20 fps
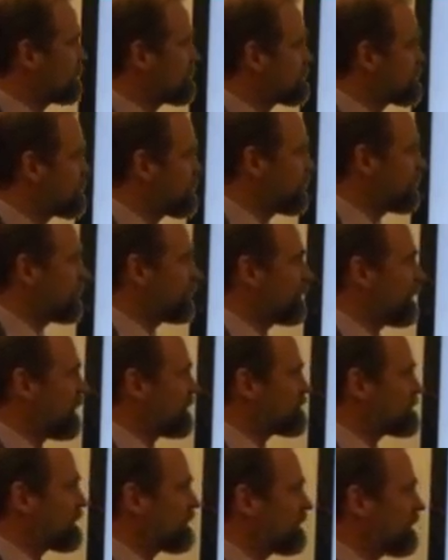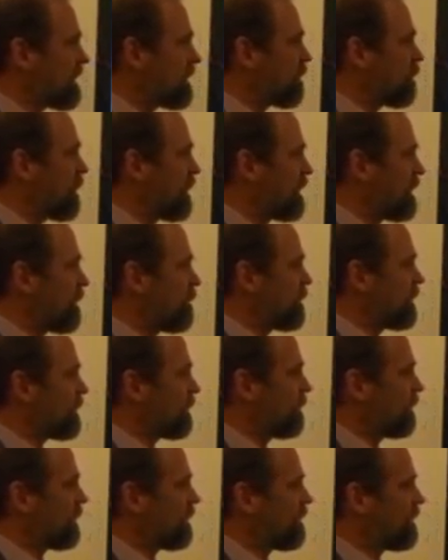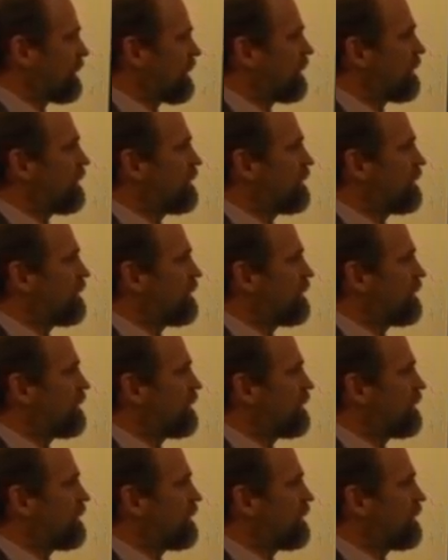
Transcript: So I said that already, and we can look at that.